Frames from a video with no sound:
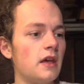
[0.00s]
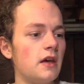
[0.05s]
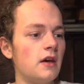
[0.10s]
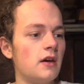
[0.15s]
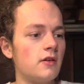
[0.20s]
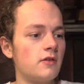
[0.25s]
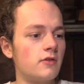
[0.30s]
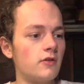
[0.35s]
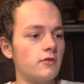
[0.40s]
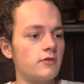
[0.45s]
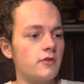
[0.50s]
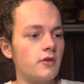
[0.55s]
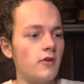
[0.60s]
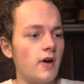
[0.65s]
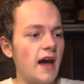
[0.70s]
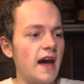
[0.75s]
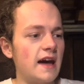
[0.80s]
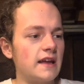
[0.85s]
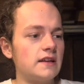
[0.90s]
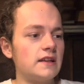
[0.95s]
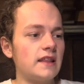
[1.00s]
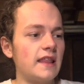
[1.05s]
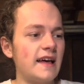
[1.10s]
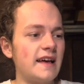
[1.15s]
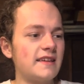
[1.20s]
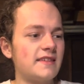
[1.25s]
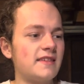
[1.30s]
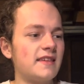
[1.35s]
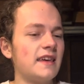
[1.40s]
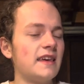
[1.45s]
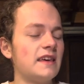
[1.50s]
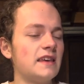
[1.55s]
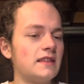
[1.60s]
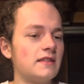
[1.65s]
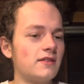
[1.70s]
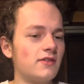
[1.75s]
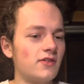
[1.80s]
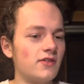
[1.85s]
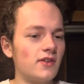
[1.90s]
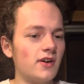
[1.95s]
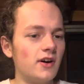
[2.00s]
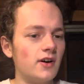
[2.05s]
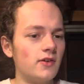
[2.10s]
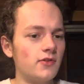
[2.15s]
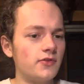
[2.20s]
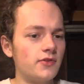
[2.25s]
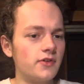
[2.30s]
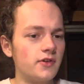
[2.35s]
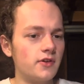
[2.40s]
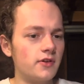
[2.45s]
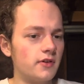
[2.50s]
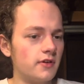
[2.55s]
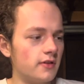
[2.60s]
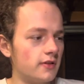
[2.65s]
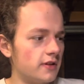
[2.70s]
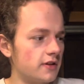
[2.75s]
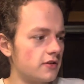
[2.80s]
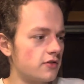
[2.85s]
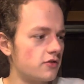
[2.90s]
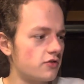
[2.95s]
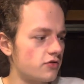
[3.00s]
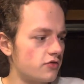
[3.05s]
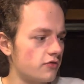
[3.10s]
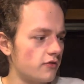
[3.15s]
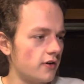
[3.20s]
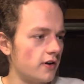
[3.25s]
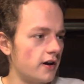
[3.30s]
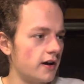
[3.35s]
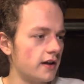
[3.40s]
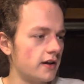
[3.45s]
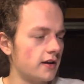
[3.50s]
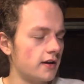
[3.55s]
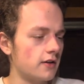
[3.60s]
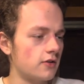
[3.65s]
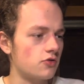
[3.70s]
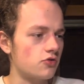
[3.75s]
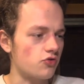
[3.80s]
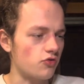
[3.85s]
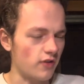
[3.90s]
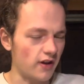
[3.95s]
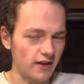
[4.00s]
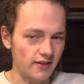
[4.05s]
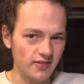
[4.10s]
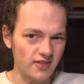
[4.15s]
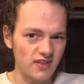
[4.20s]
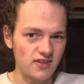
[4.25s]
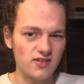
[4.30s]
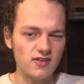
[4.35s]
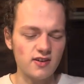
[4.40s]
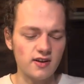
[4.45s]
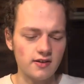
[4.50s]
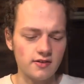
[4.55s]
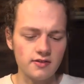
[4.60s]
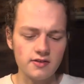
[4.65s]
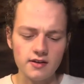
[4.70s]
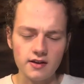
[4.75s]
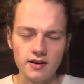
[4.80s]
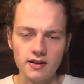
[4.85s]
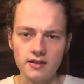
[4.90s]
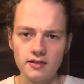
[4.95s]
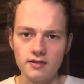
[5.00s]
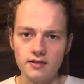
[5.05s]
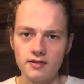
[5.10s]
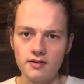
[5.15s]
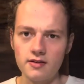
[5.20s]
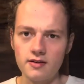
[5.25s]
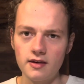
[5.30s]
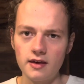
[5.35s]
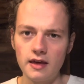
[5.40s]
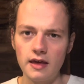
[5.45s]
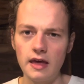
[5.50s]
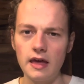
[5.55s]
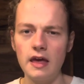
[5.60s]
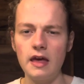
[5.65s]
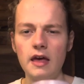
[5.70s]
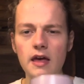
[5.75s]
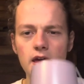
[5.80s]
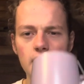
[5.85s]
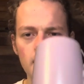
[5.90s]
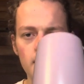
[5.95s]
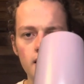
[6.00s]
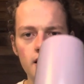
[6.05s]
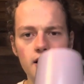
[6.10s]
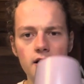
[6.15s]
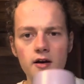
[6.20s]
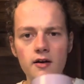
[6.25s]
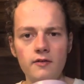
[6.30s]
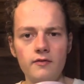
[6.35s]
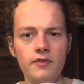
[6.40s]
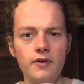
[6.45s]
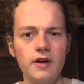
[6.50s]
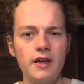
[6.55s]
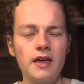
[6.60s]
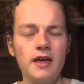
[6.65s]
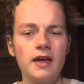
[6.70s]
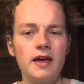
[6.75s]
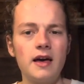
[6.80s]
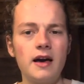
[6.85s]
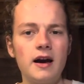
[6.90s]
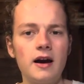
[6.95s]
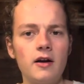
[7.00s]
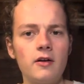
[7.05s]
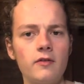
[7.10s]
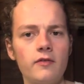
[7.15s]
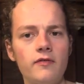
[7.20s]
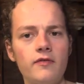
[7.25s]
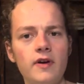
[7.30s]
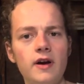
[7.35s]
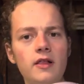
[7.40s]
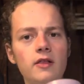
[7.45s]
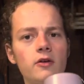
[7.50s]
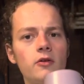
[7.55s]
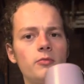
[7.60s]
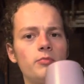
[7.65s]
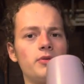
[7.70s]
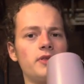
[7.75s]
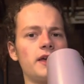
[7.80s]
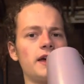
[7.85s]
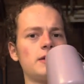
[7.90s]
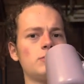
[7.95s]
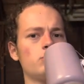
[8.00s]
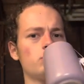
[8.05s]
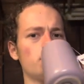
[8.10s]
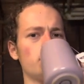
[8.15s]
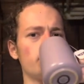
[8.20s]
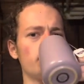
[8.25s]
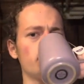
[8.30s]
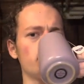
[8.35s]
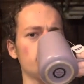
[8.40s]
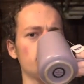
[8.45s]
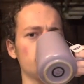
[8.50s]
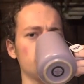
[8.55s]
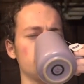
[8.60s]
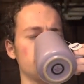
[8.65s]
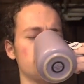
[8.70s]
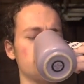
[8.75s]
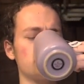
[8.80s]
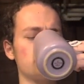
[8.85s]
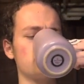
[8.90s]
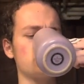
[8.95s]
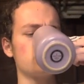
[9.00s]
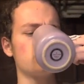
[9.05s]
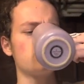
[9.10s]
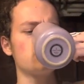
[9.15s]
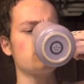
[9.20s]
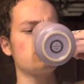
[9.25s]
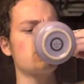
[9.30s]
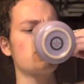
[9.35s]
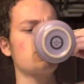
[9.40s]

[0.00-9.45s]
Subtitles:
So to add less insult, let's drink the sustenance of our fellow plant brothers and sisters.